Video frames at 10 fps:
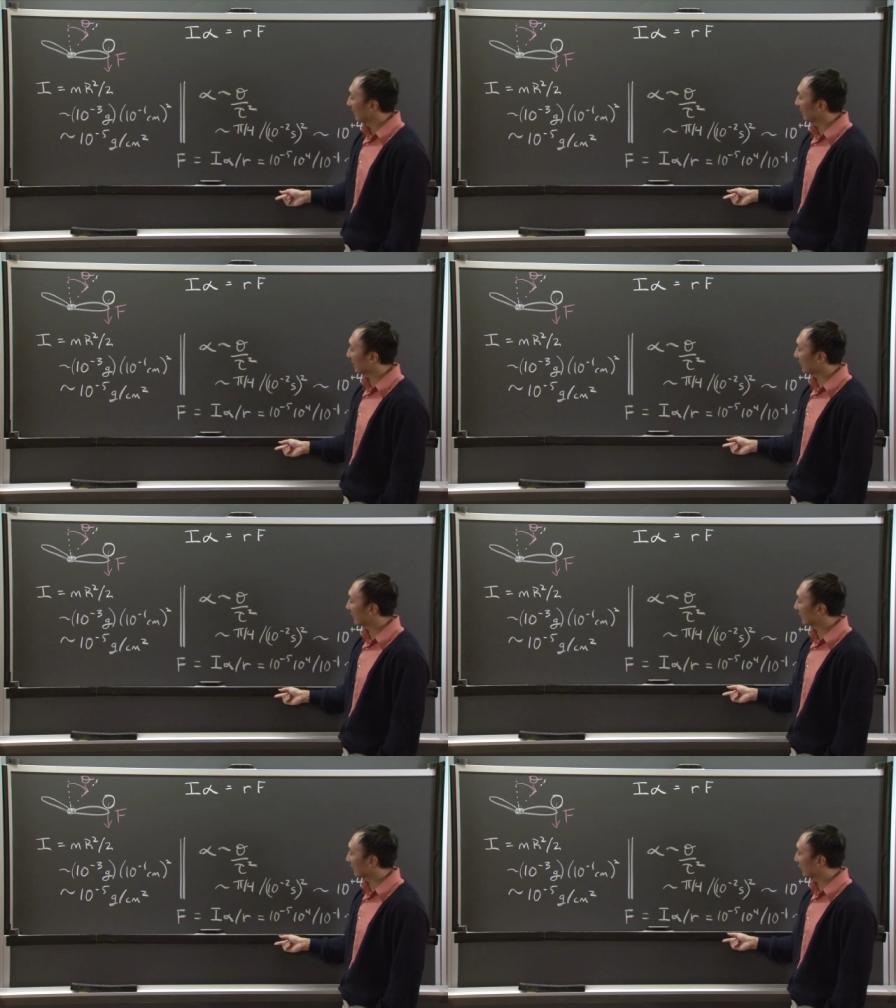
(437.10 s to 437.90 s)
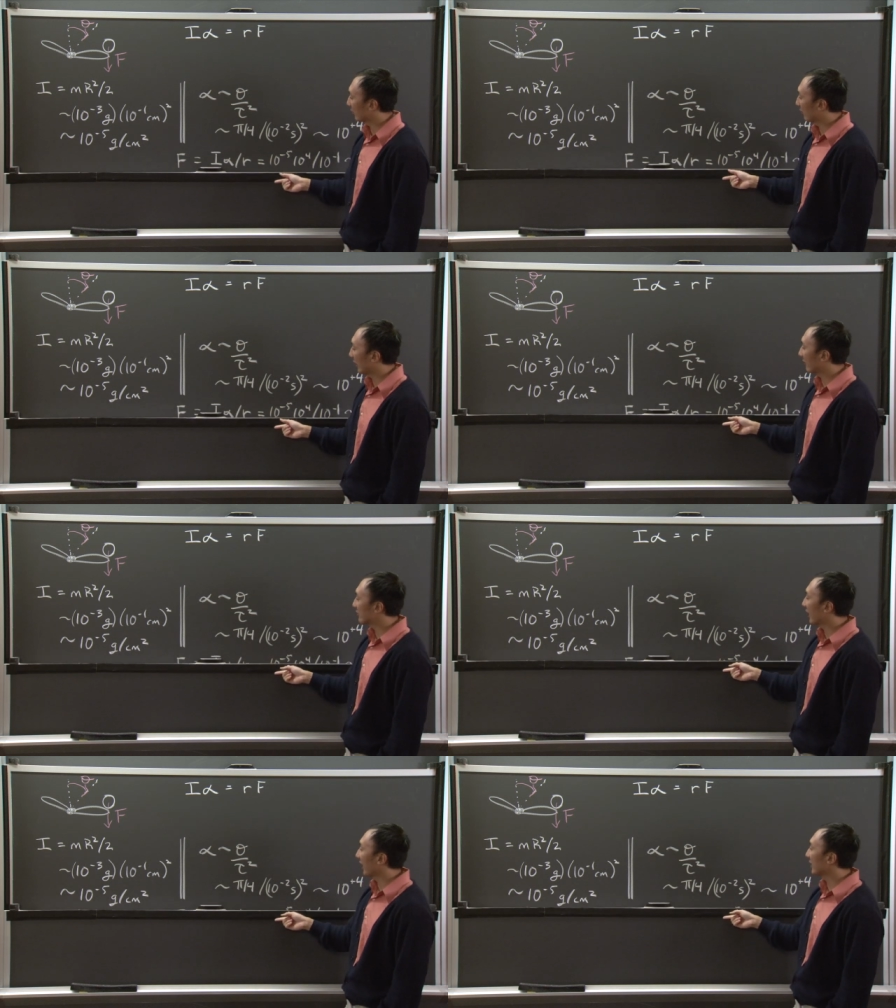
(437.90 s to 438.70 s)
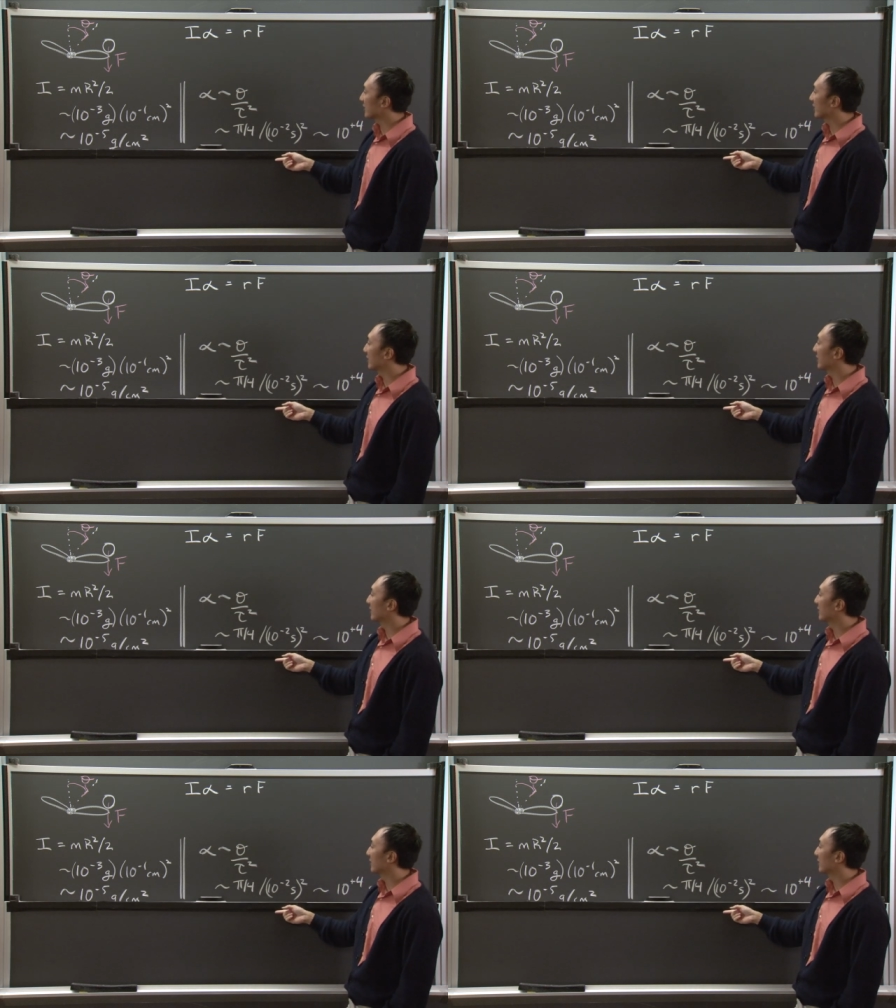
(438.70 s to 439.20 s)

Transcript: The rate of change